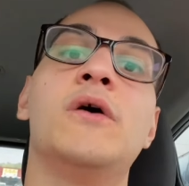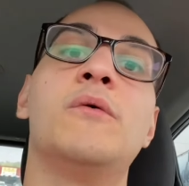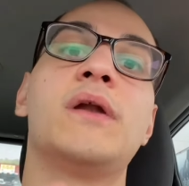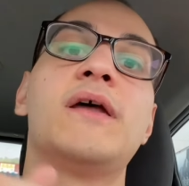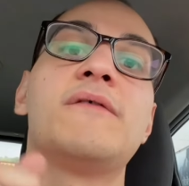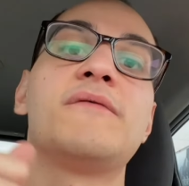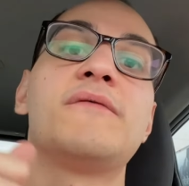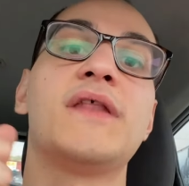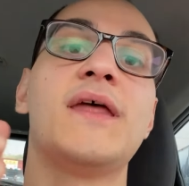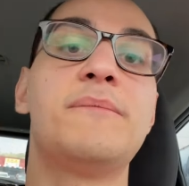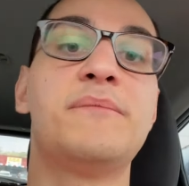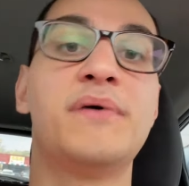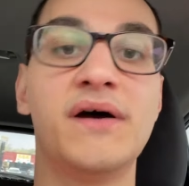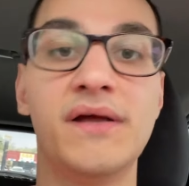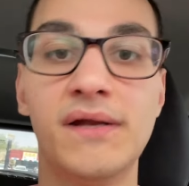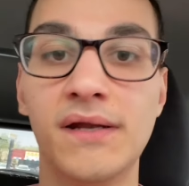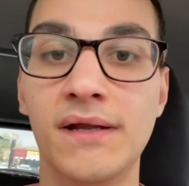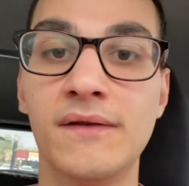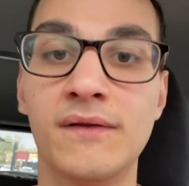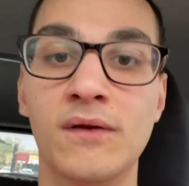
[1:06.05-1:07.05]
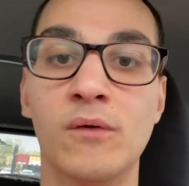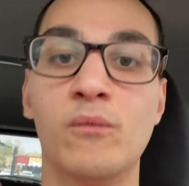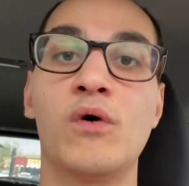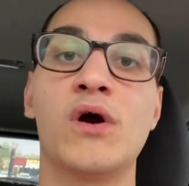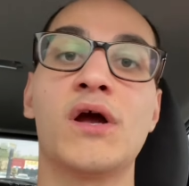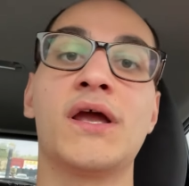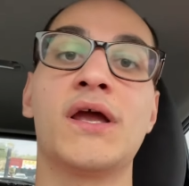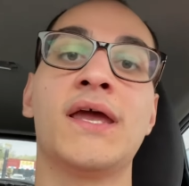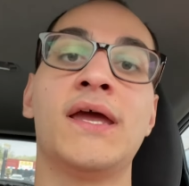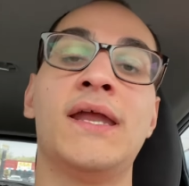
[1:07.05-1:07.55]
whenever they put the
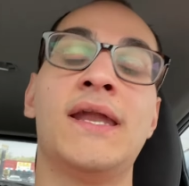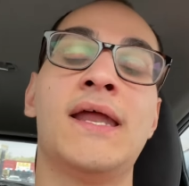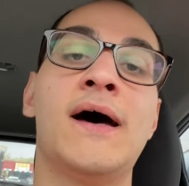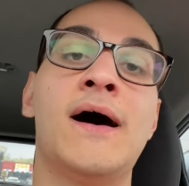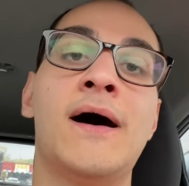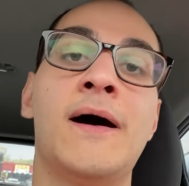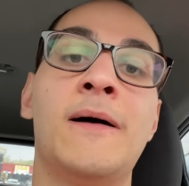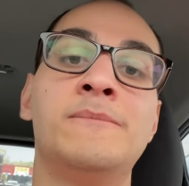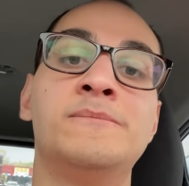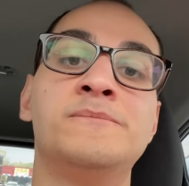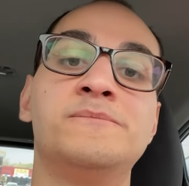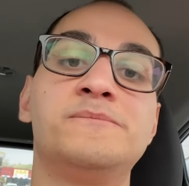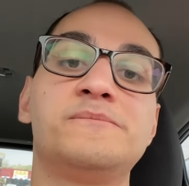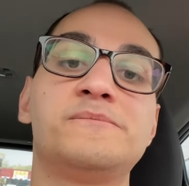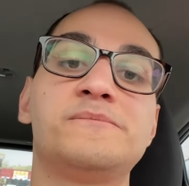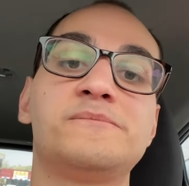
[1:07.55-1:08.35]
work in, um,